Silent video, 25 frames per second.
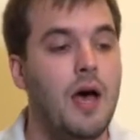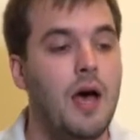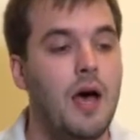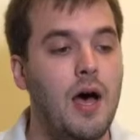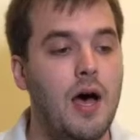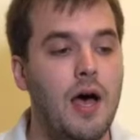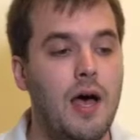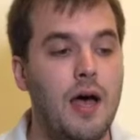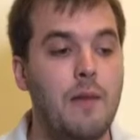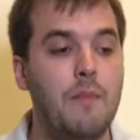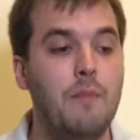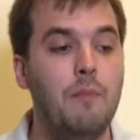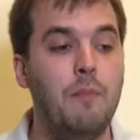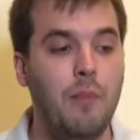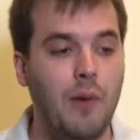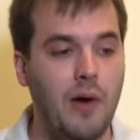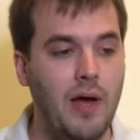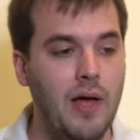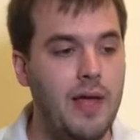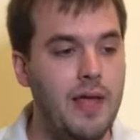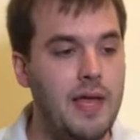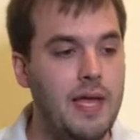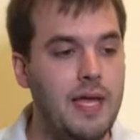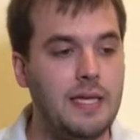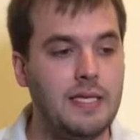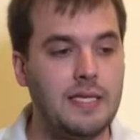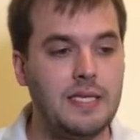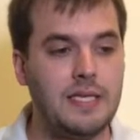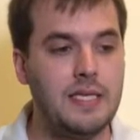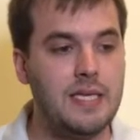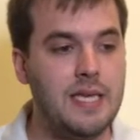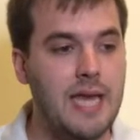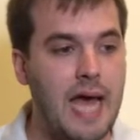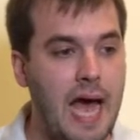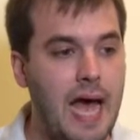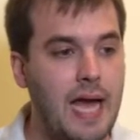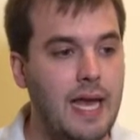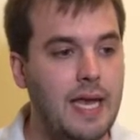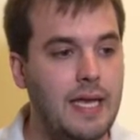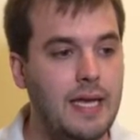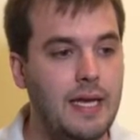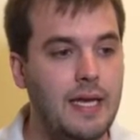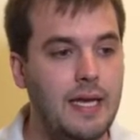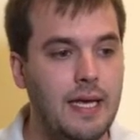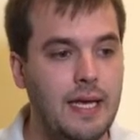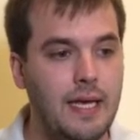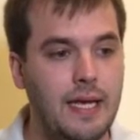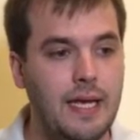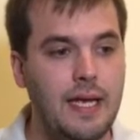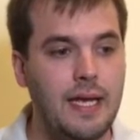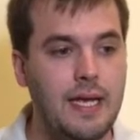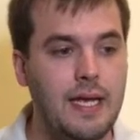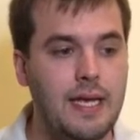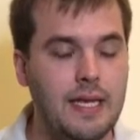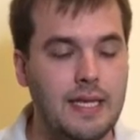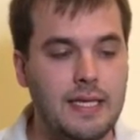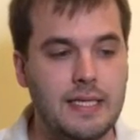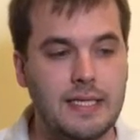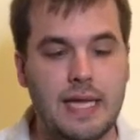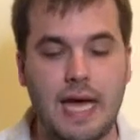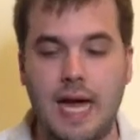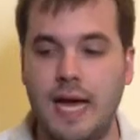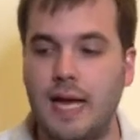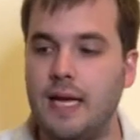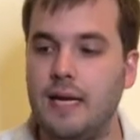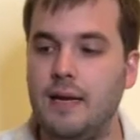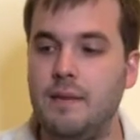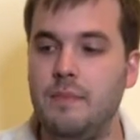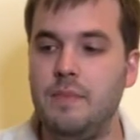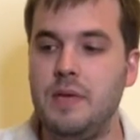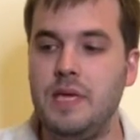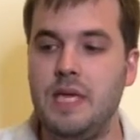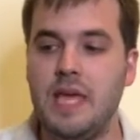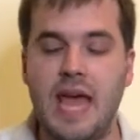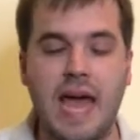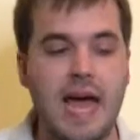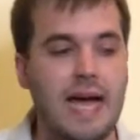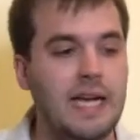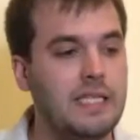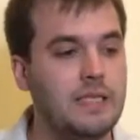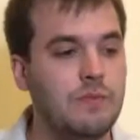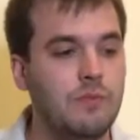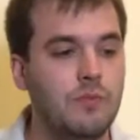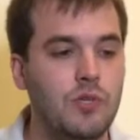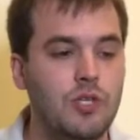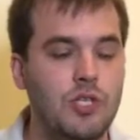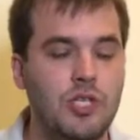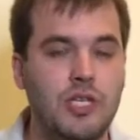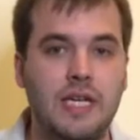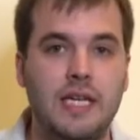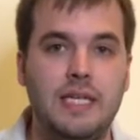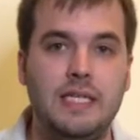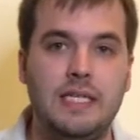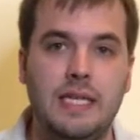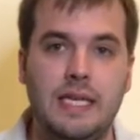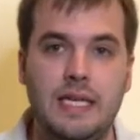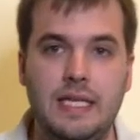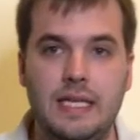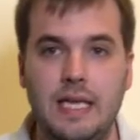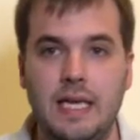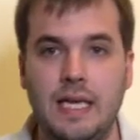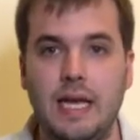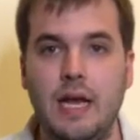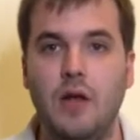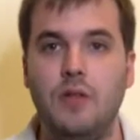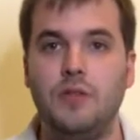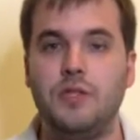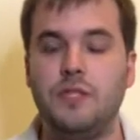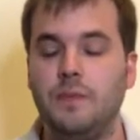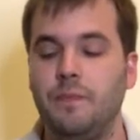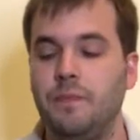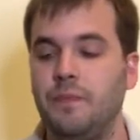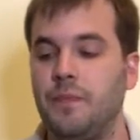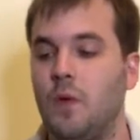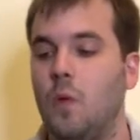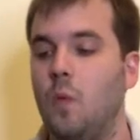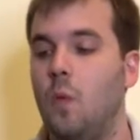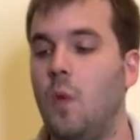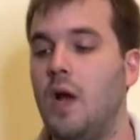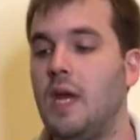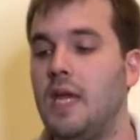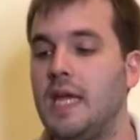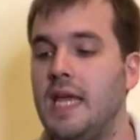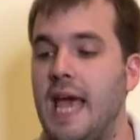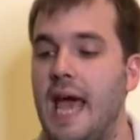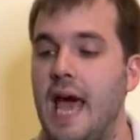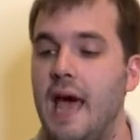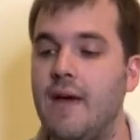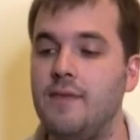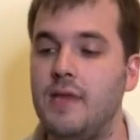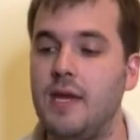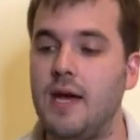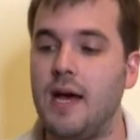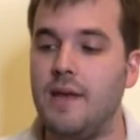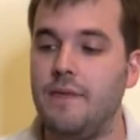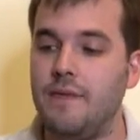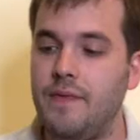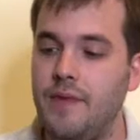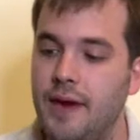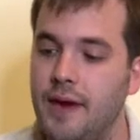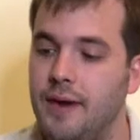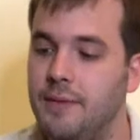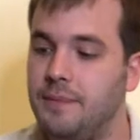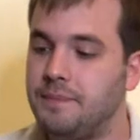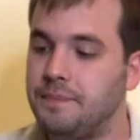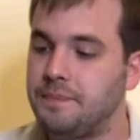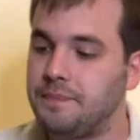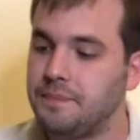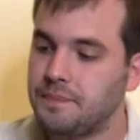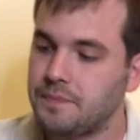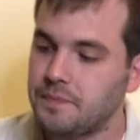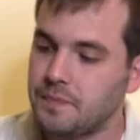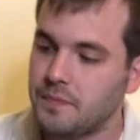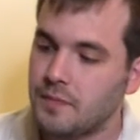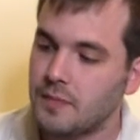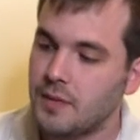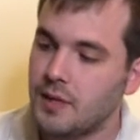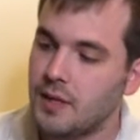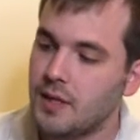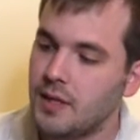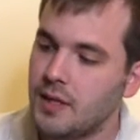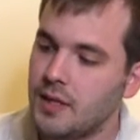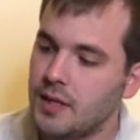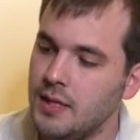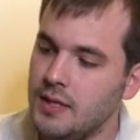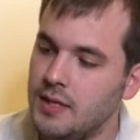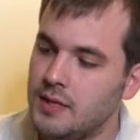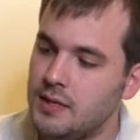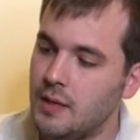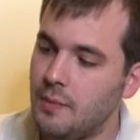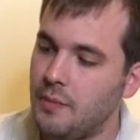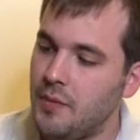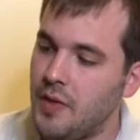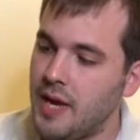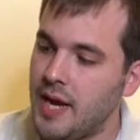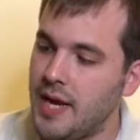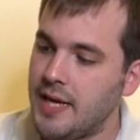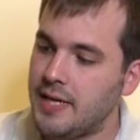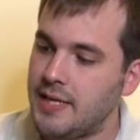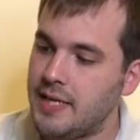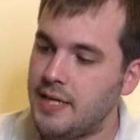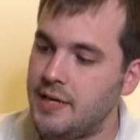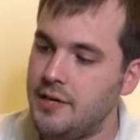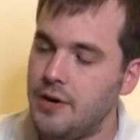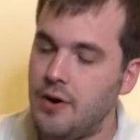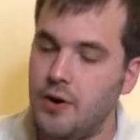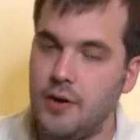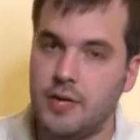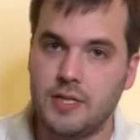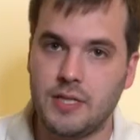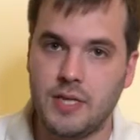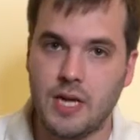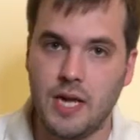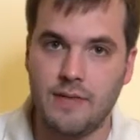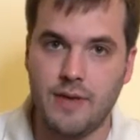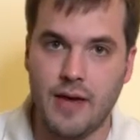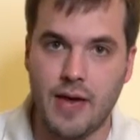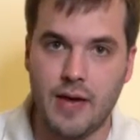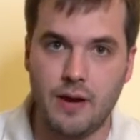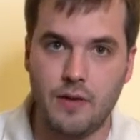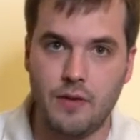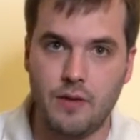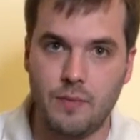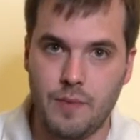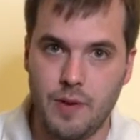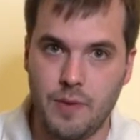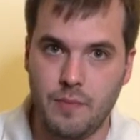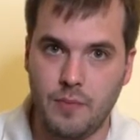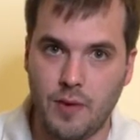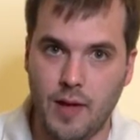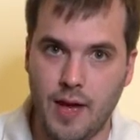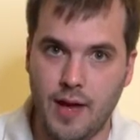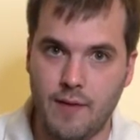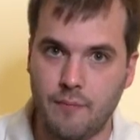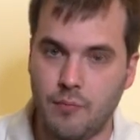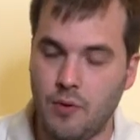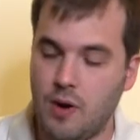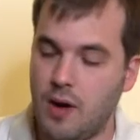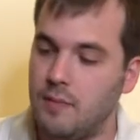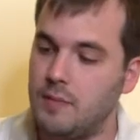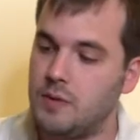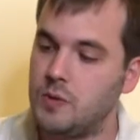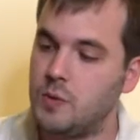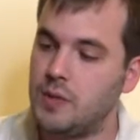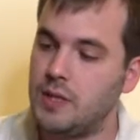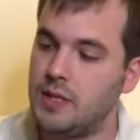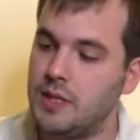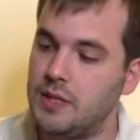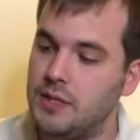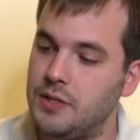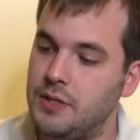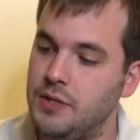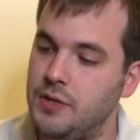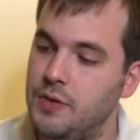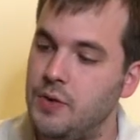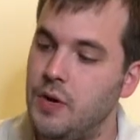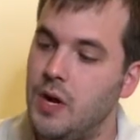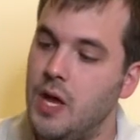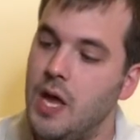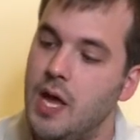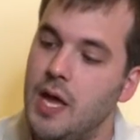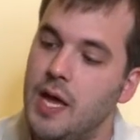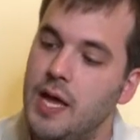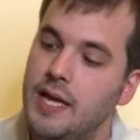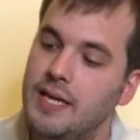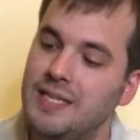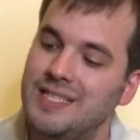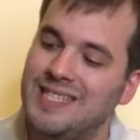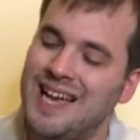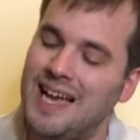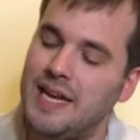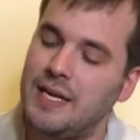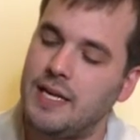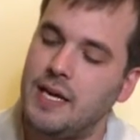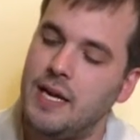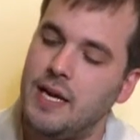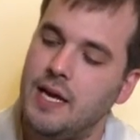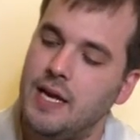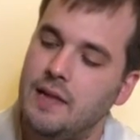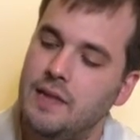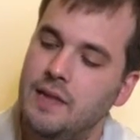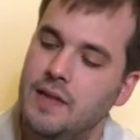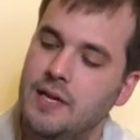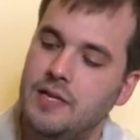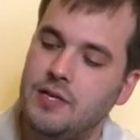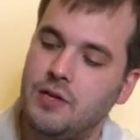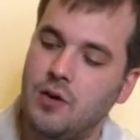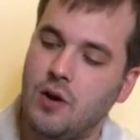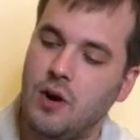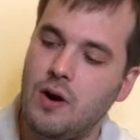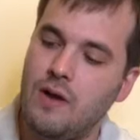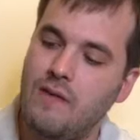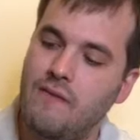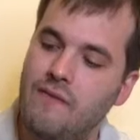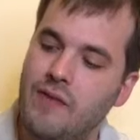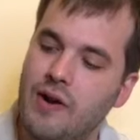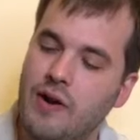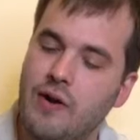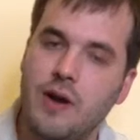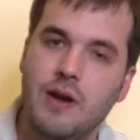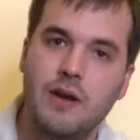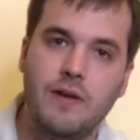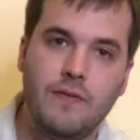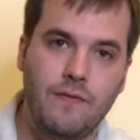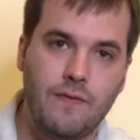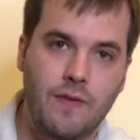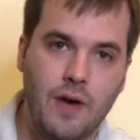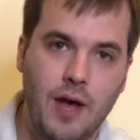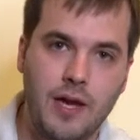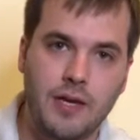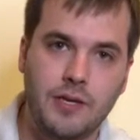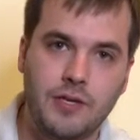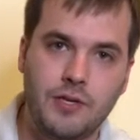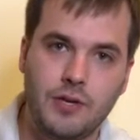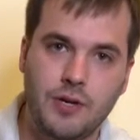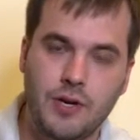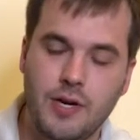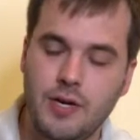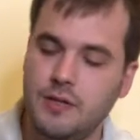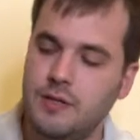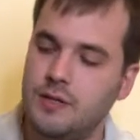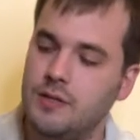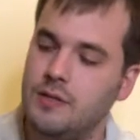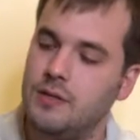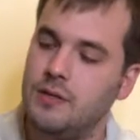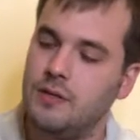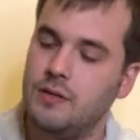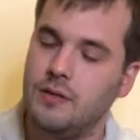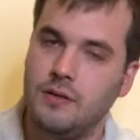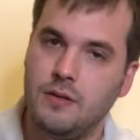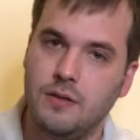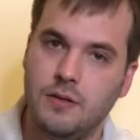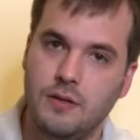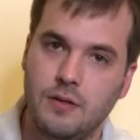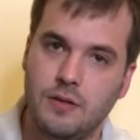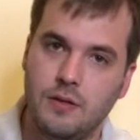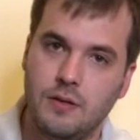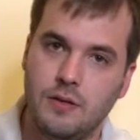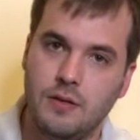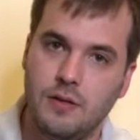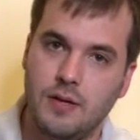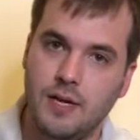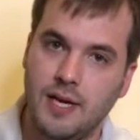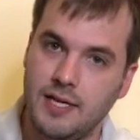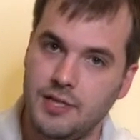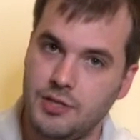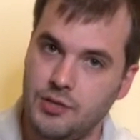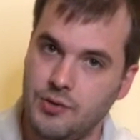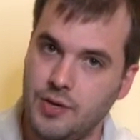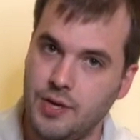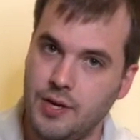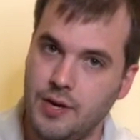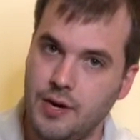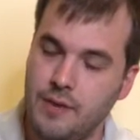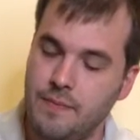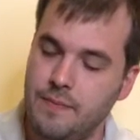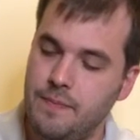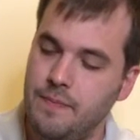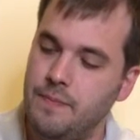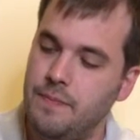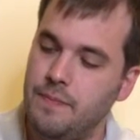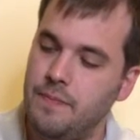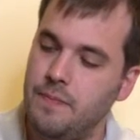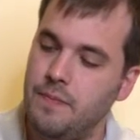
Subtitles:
But it's not gonna be as mushy as anything else. One caveat there is something I did notice, and I've had other people have problems with this too, is that these are very defined turrets, as you can hear.